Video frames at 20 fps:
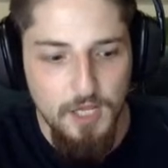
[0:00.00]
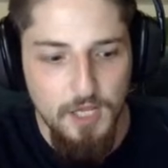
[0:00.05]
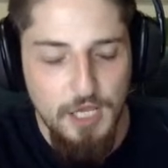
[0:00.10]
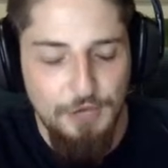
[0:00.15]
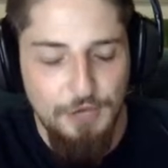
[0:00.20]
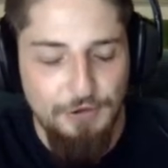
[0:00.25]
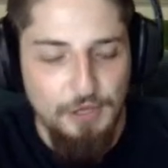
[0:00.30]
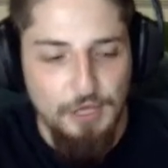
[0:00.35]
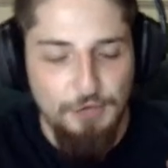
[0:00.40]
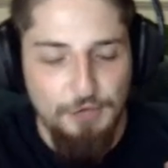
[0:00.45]

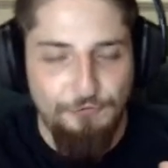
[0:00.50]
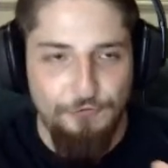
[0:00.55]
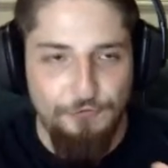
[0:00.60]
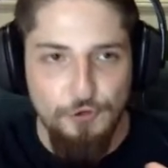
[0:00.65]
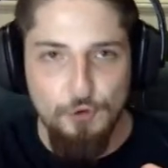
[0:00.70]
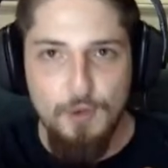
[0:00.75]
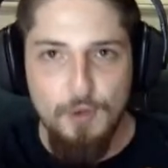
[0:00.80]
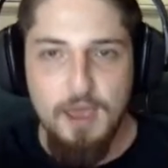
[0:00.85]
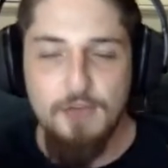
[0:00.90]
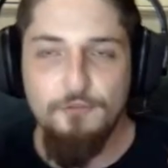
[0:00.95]
if
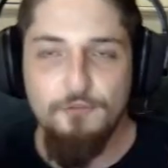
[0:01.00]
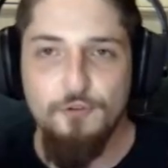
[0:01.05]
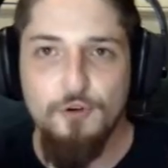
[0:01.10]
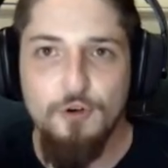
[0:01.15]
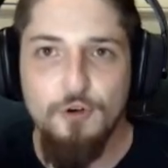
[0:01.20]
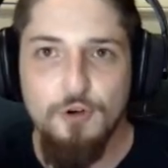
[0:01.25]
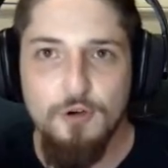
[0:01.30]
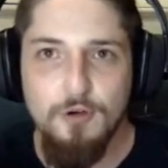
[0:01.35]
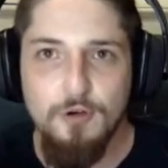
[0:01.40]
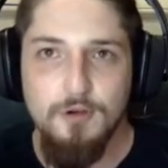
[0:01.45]
you
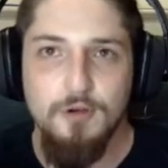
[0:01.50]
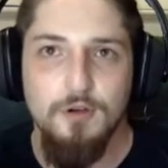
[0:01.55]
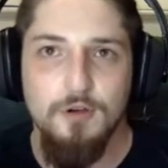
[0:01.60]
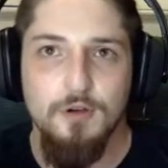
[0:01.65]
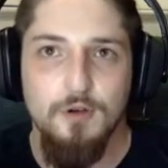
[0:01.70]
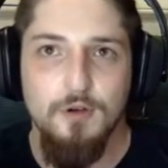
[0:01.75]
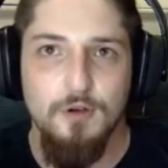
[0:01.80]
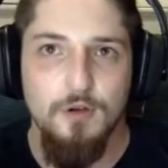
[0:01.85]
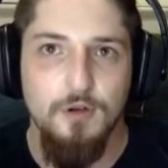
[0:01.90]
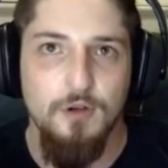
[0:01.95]
ever
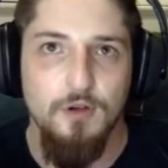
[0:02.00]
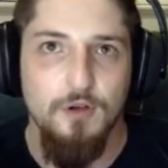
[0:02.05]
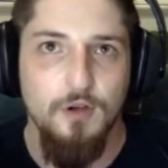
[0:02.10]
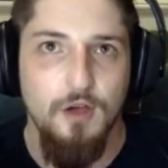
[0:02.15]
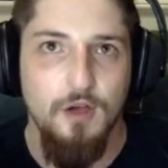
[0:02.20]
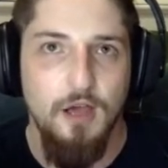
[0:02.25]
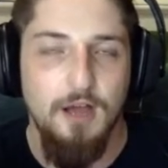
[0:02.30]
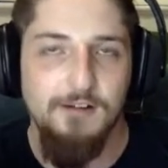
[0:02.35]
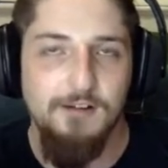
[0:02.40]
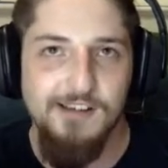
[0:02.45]

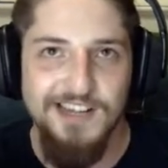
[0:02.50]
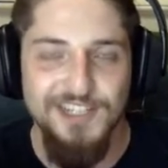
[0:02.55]
are